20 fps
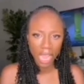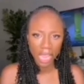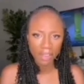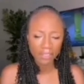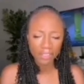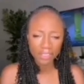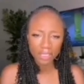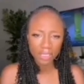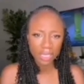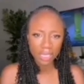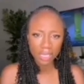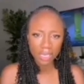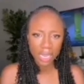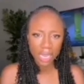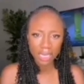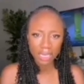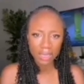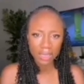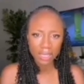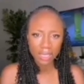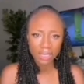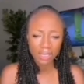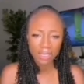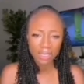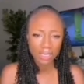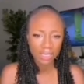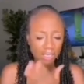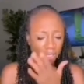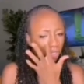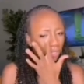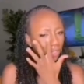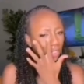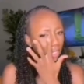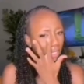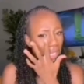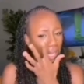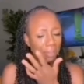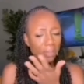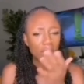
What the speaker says: I haven't done anything to deserve this.